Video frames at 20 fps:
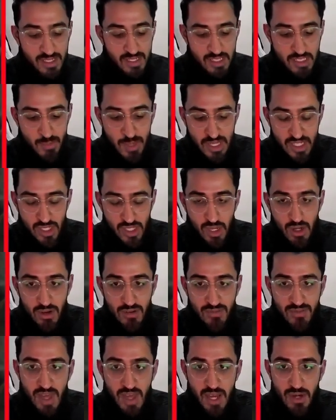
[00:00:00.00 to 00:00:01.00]
The special art of
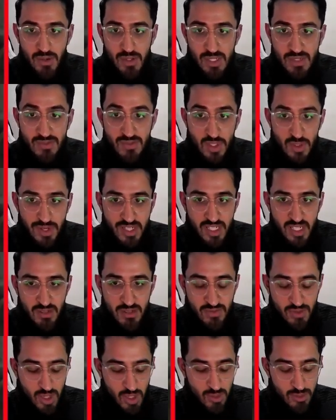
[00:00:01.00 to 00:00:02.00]
that, or even the regular
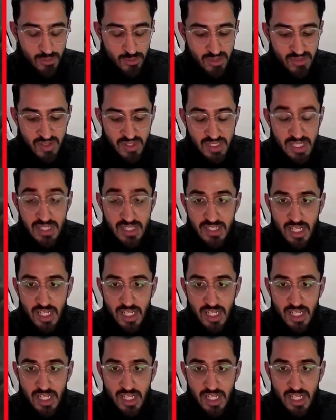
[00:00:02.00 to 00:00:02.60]
full art, would be fantastic.